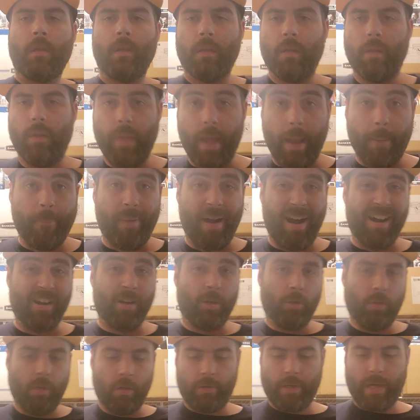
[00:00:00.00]
That
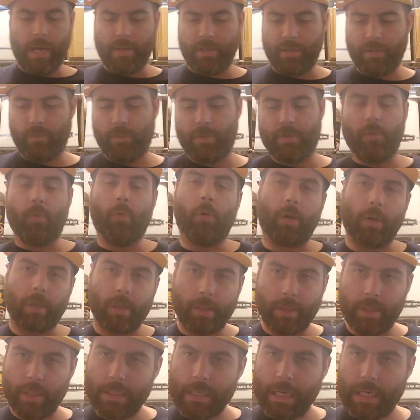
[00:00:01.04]
pile location wasn't
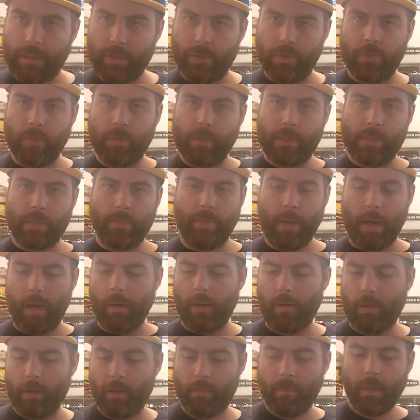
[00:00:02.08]
working, just had to switch the
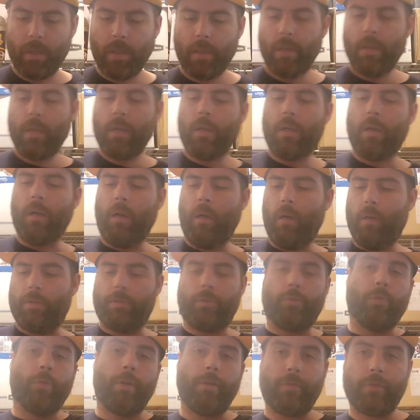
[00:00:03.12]
pile up.
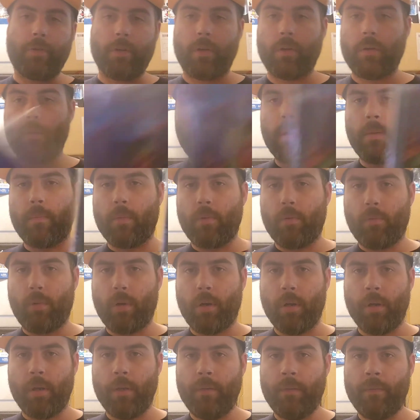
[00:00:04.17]
Grifter
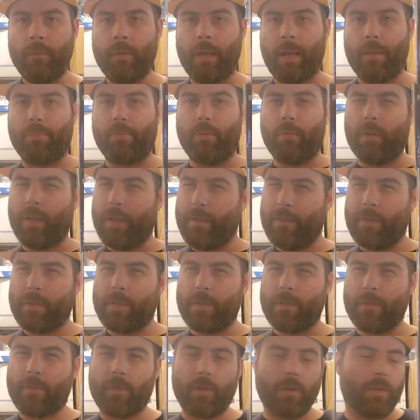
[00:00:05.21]
#1. I believe this
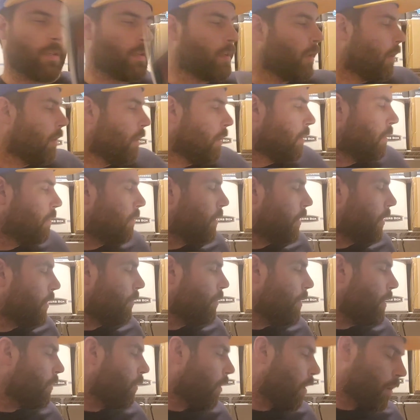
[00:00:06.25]
is first solo, could
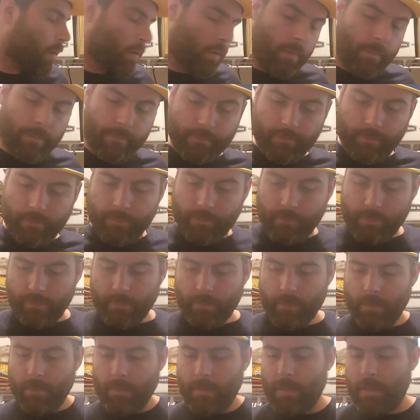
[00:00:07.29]
be wrong.
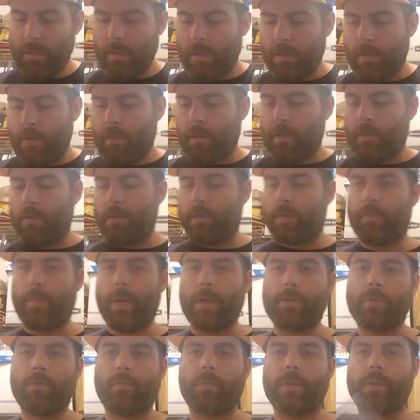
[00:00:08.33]

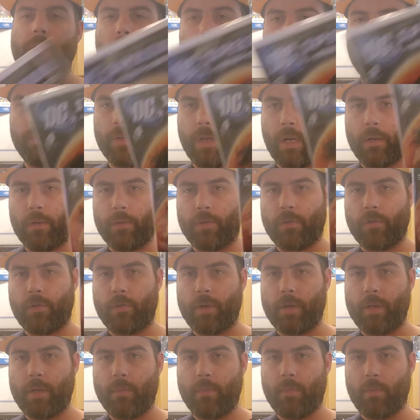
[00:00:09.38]
Special Return of Donna
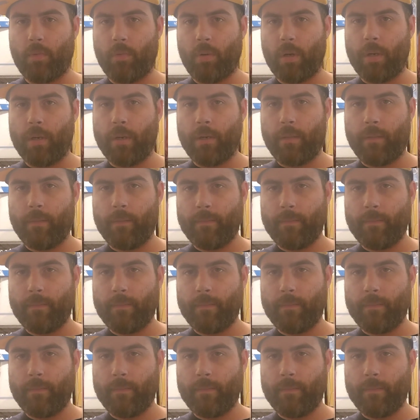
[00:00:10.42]
Troy #1.